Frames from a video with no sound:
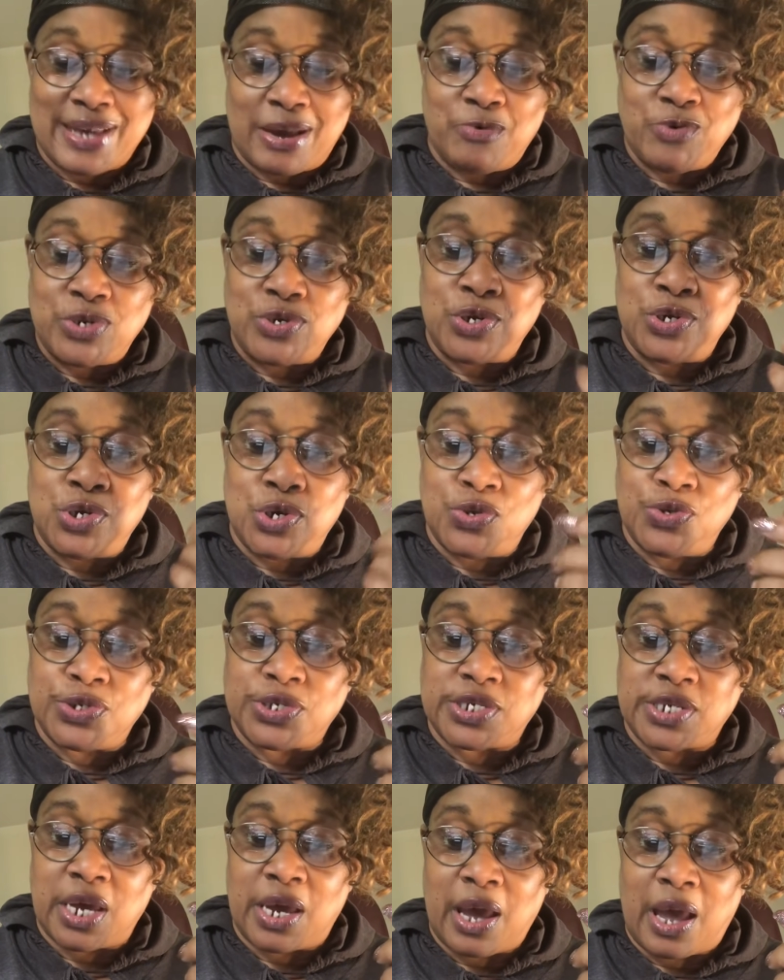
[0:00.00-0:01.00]
when you
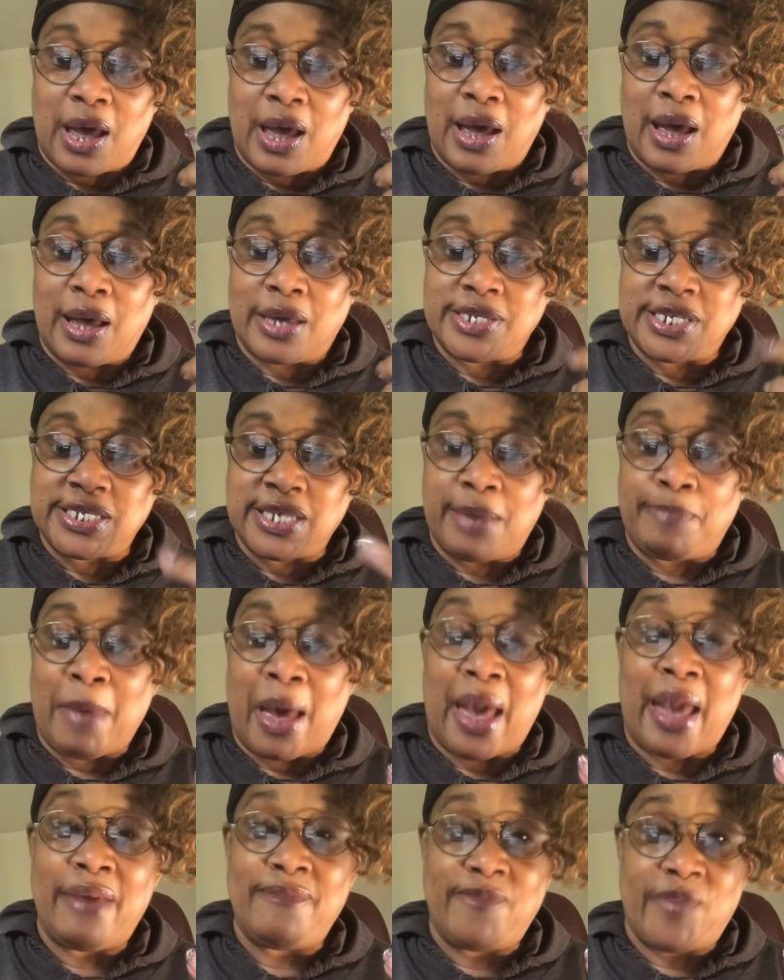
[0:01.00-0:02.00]
use the
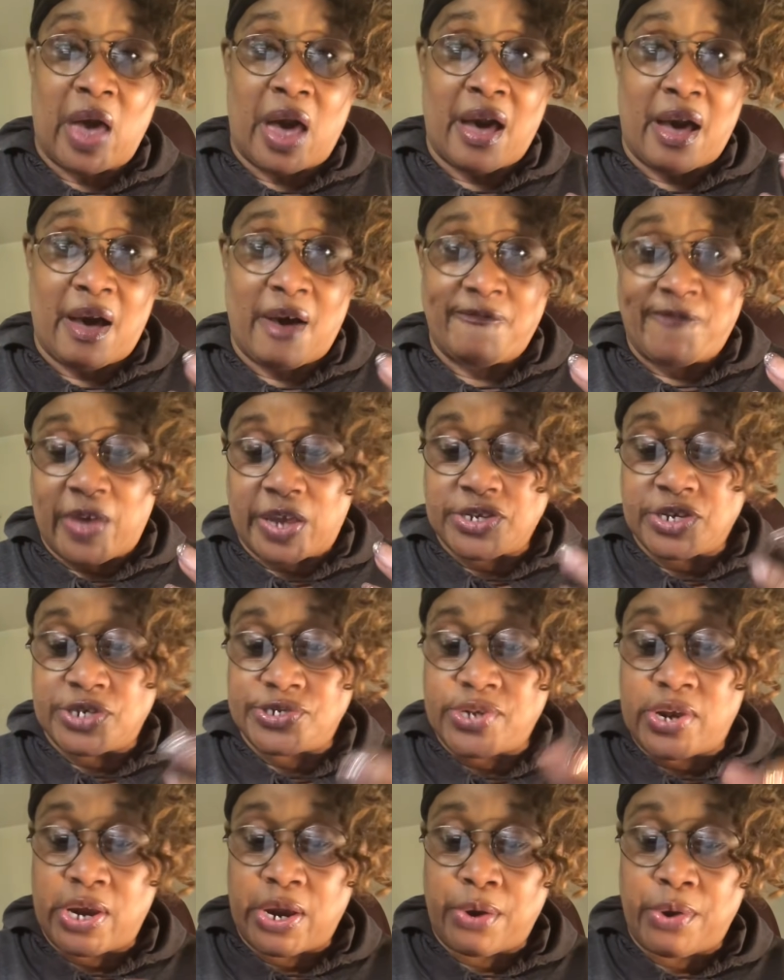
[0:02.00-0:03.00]

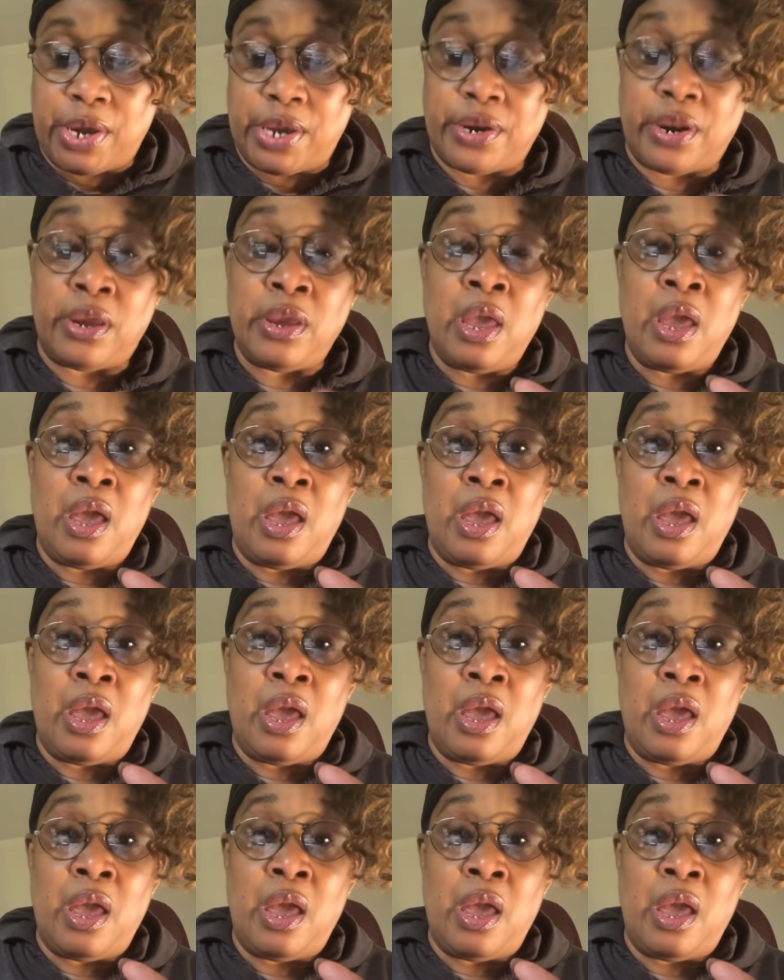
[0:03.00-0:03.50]
semi-vegetarian.